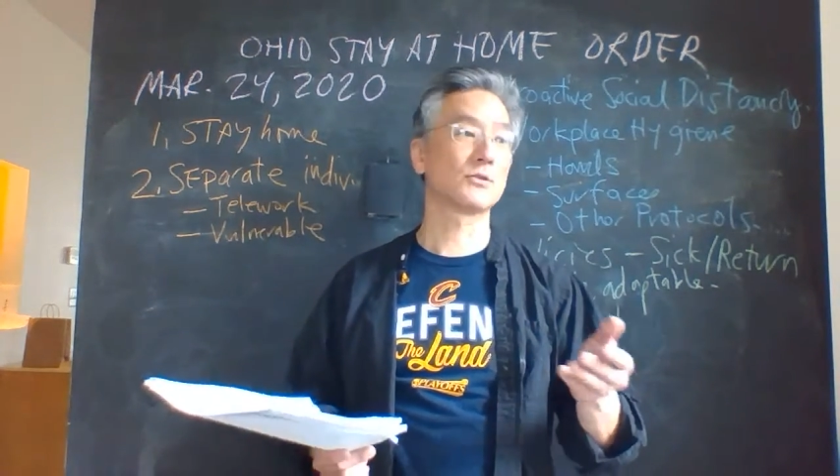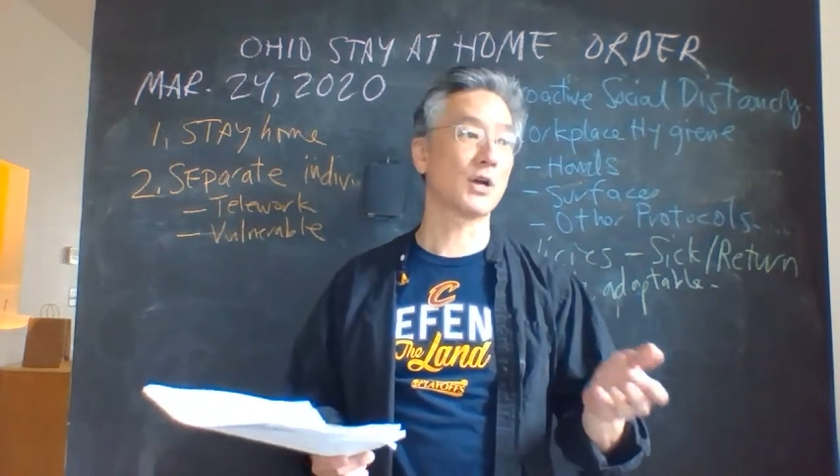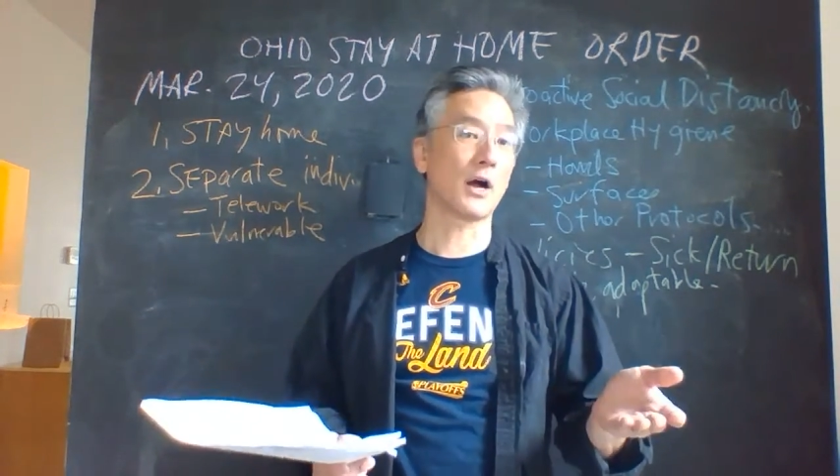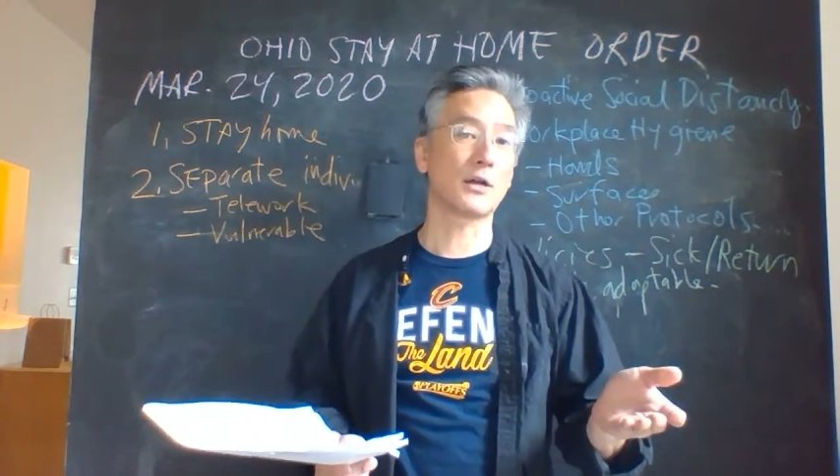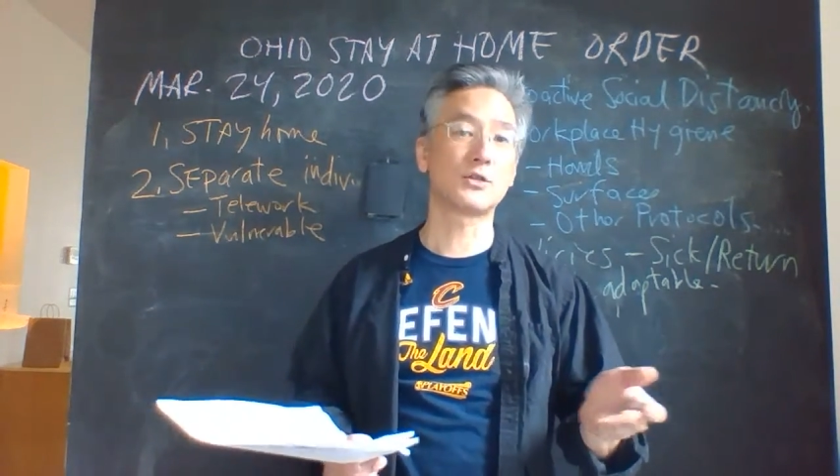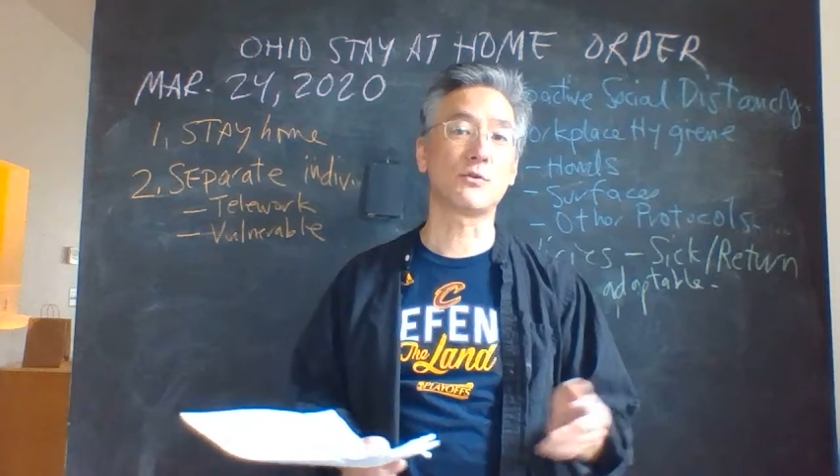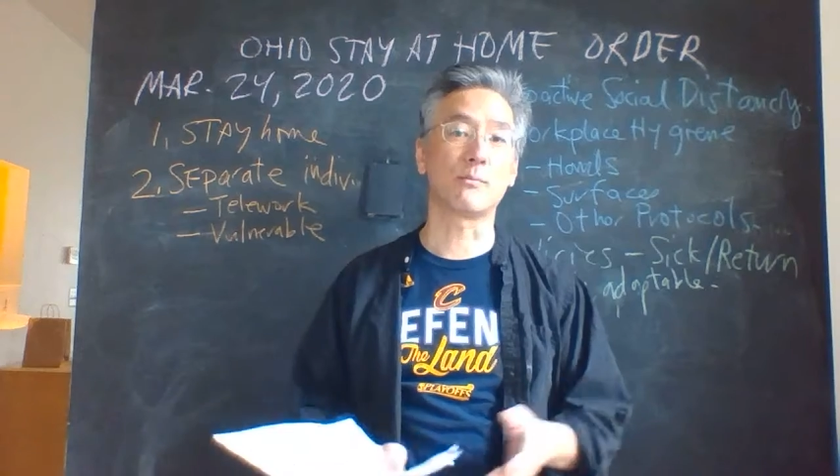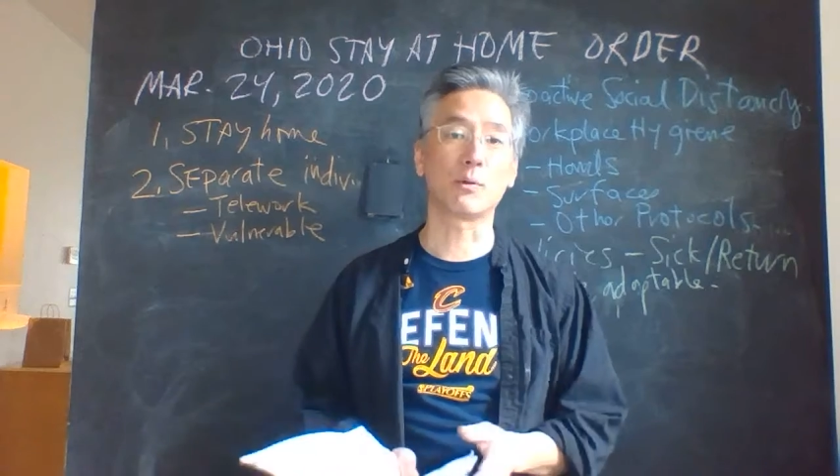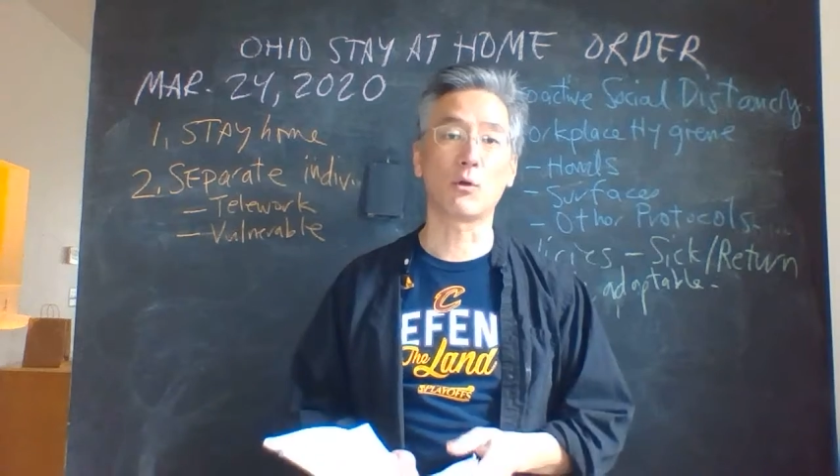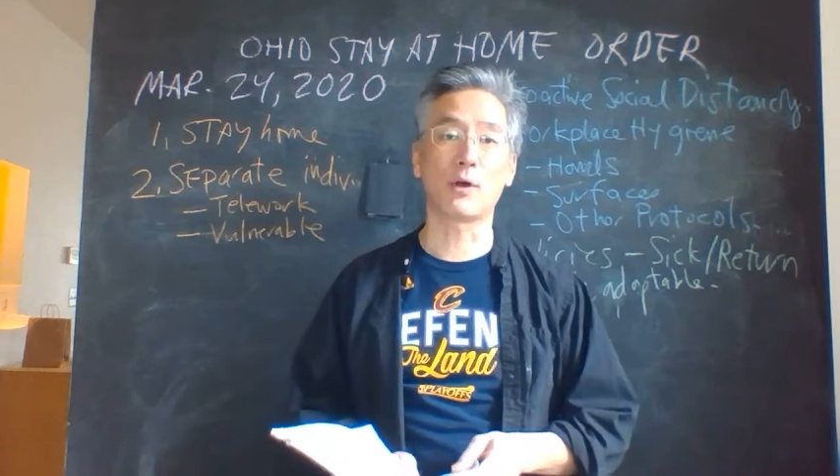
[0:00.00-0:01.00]
talk to
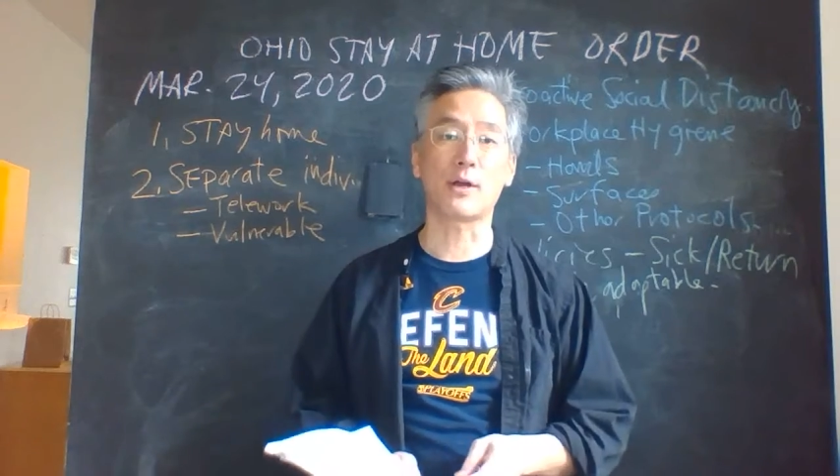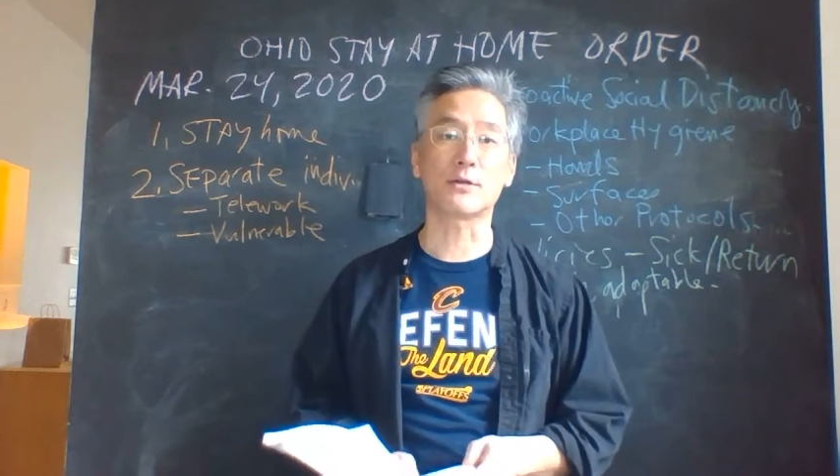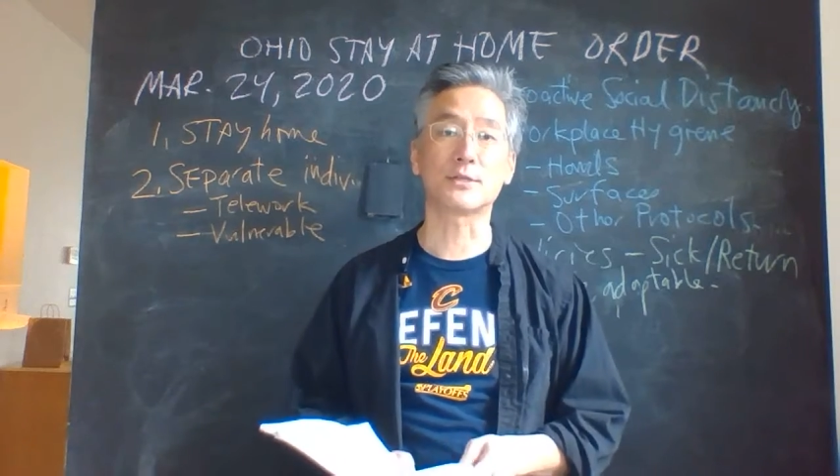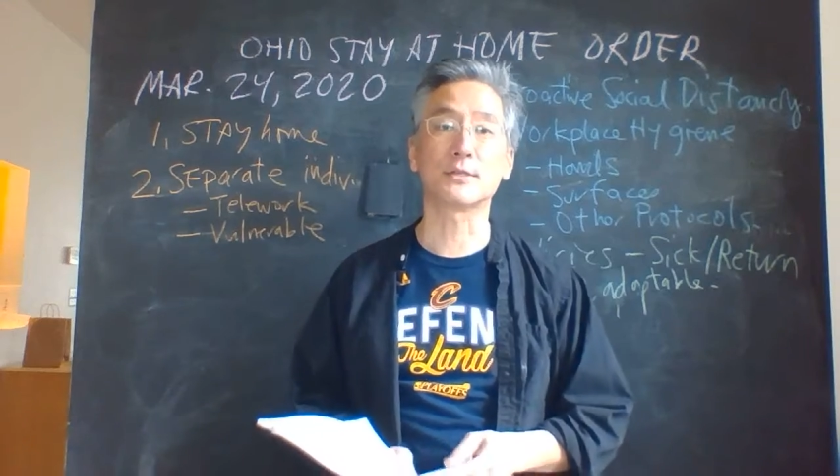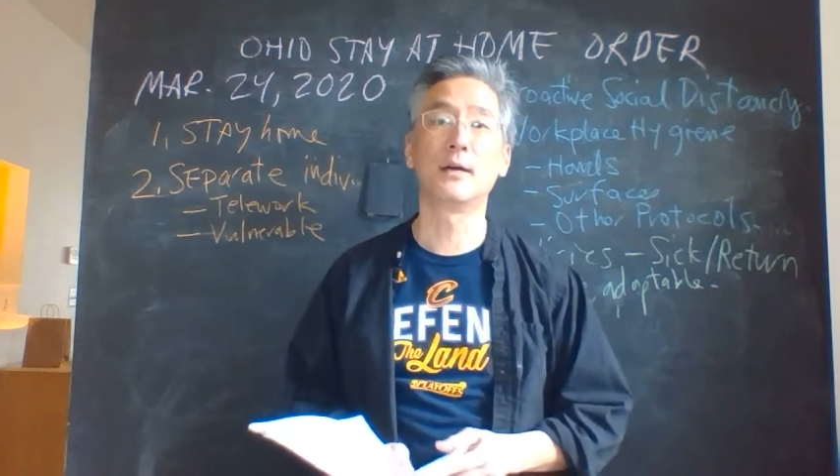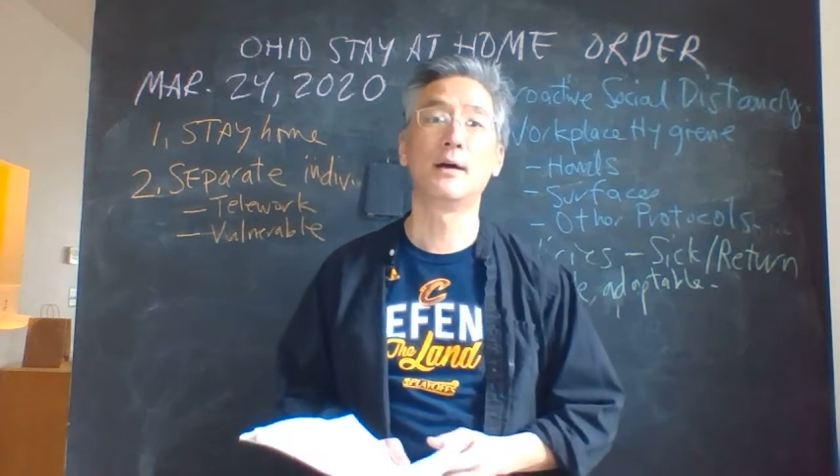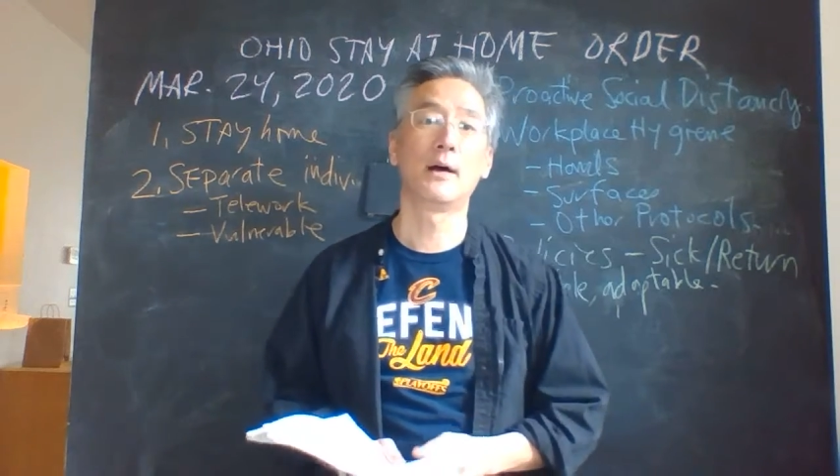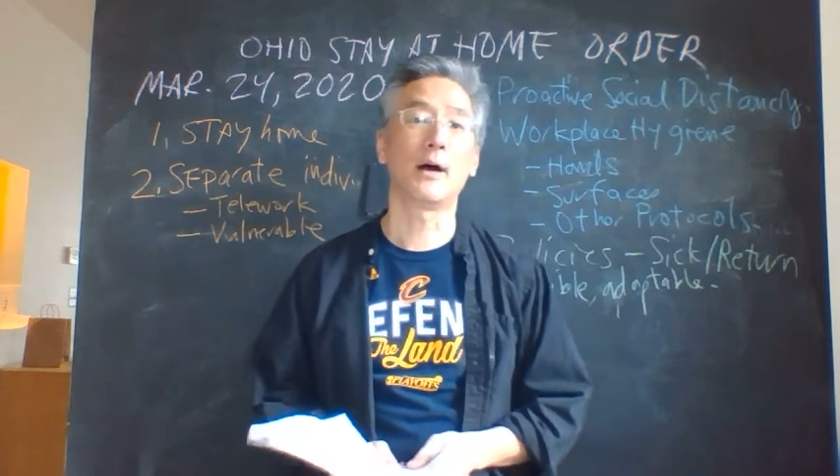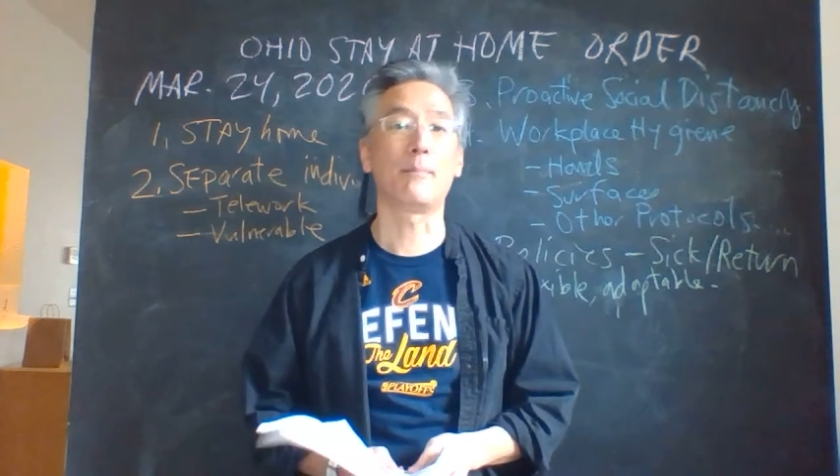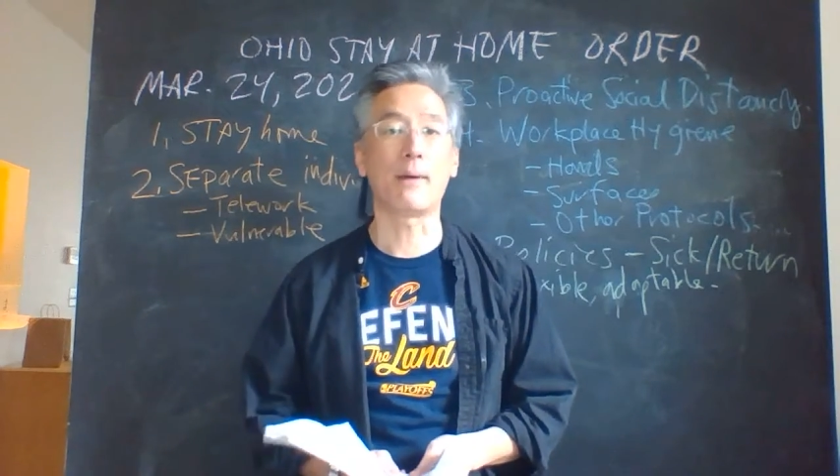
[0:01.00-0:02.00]
employers
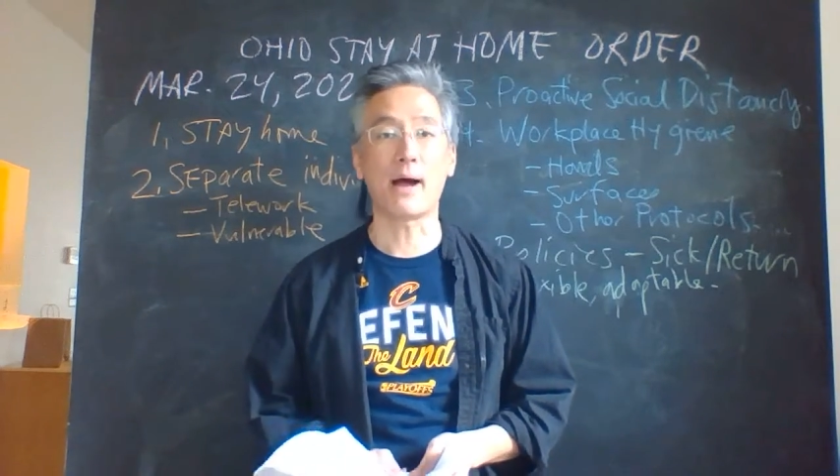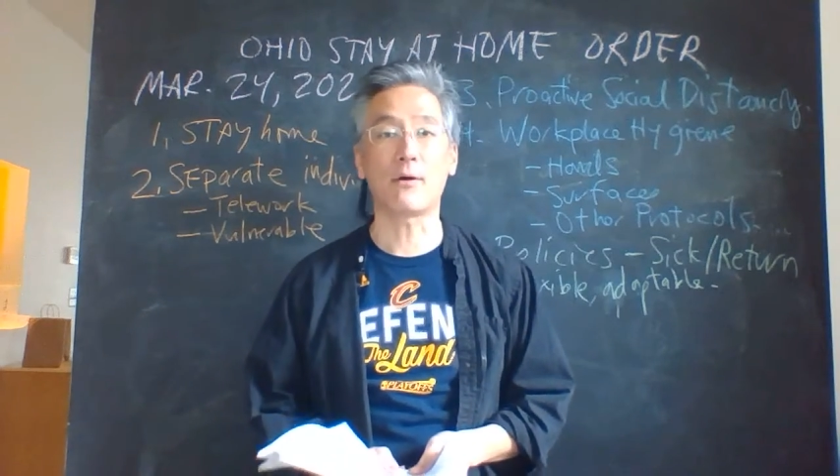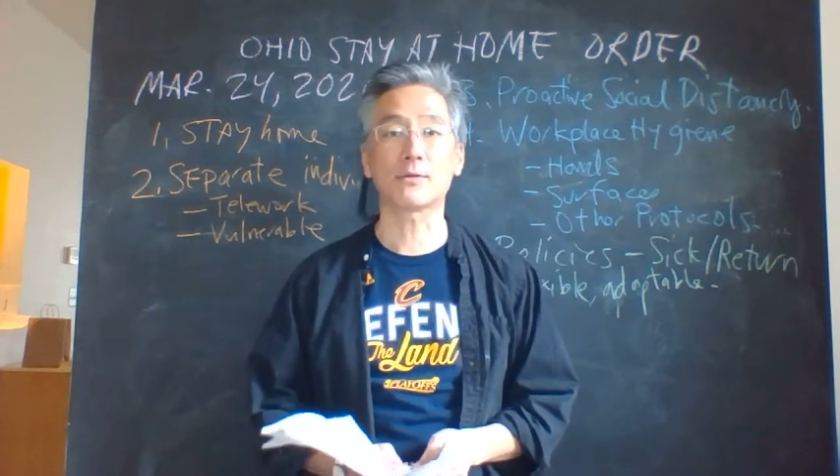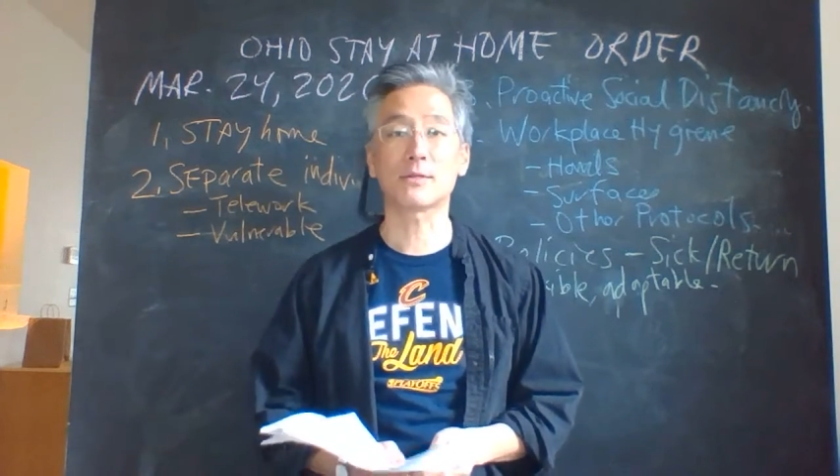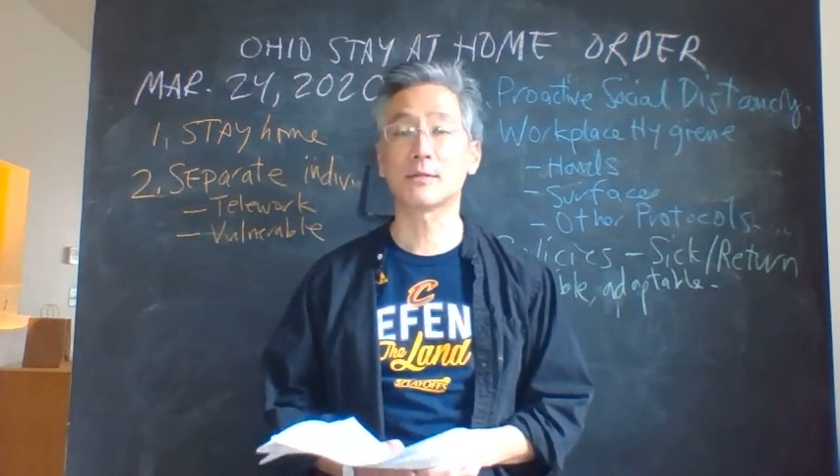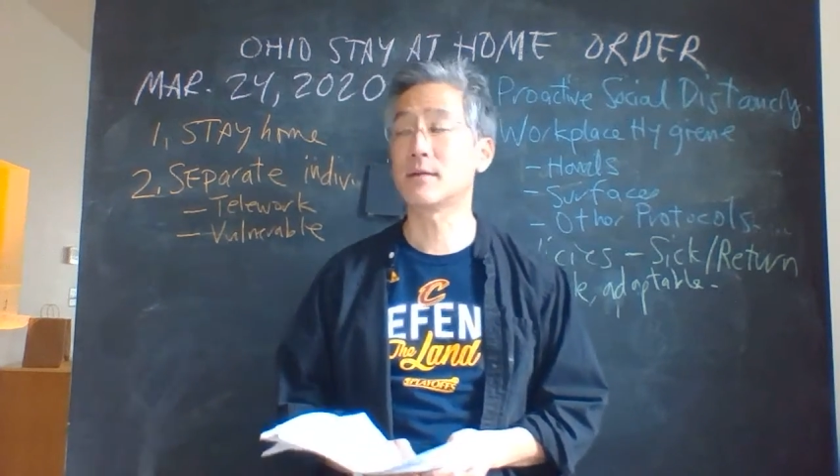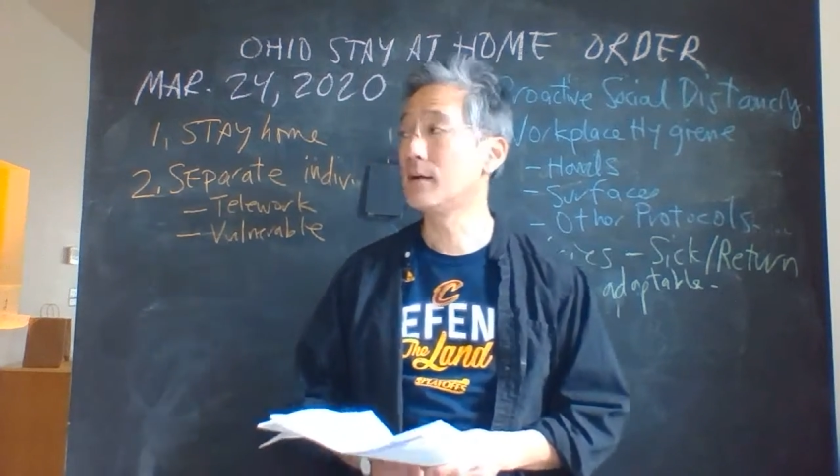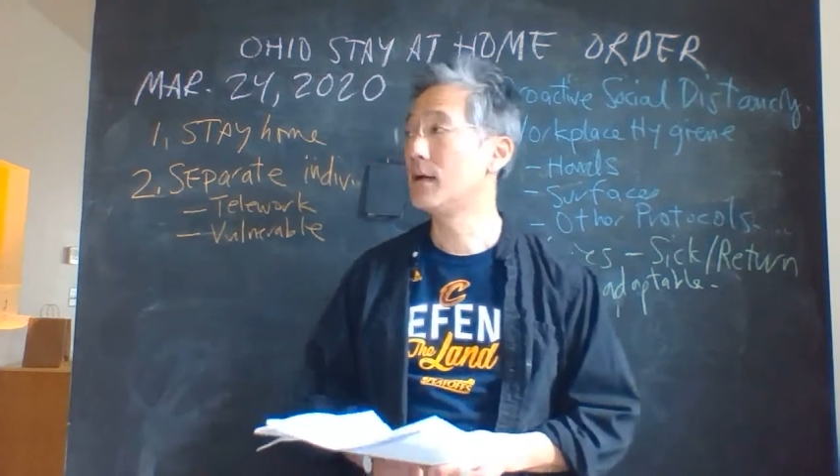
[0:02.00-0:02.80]
about